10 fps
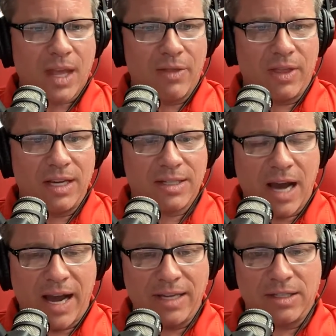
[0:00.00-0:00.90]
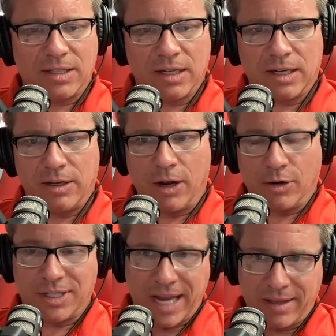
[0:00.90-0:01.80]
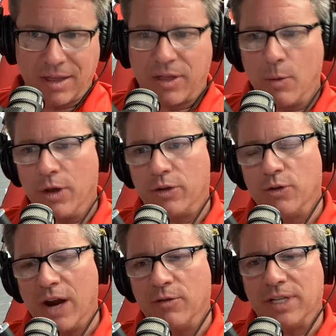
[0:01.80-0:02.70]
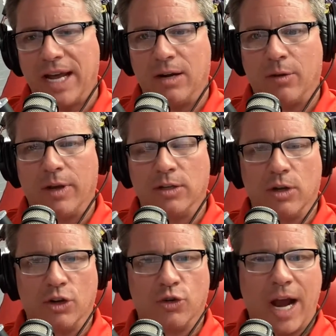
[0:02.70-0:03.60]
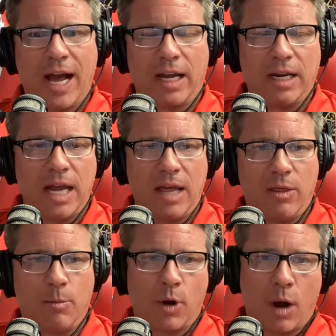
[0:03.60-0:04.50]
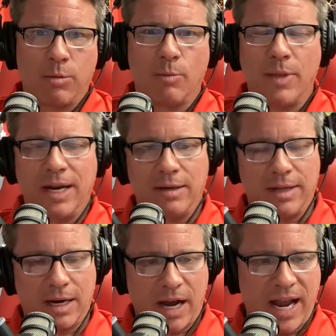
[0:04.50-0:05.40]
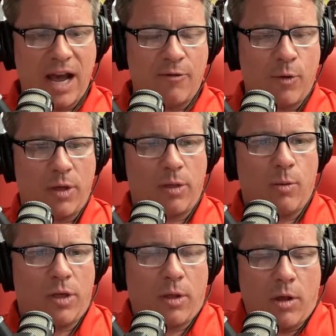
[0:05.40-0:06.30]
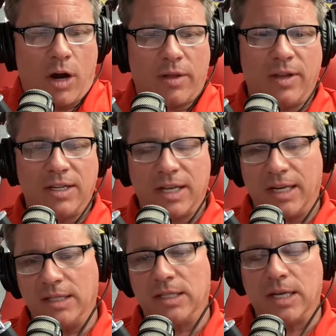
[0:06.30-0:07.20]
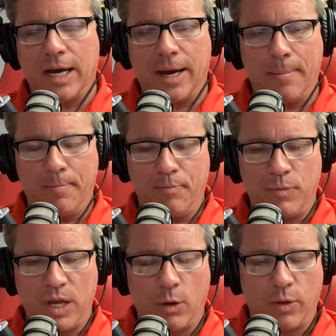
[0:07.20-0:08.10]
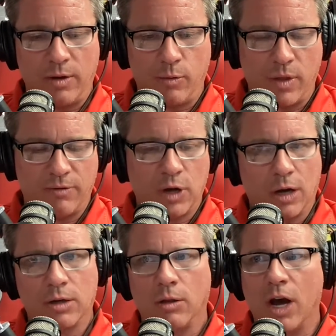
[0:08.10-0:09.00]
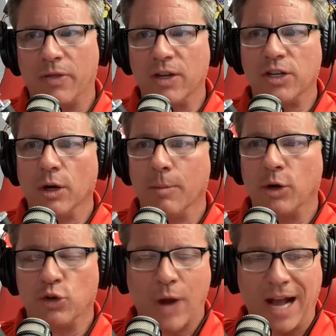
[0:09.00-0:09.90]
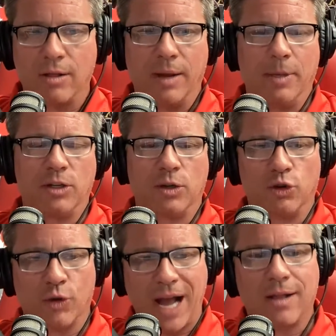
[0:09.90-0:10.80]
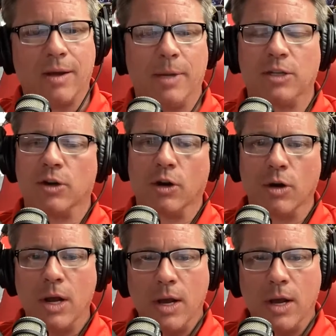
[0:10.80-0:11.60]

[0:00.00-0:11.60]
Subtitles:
these guys are saying that they want the drivers to handle things on track. And the problem that I have with a lot of these things, they've talked a lot this year about track limits. So track limits are,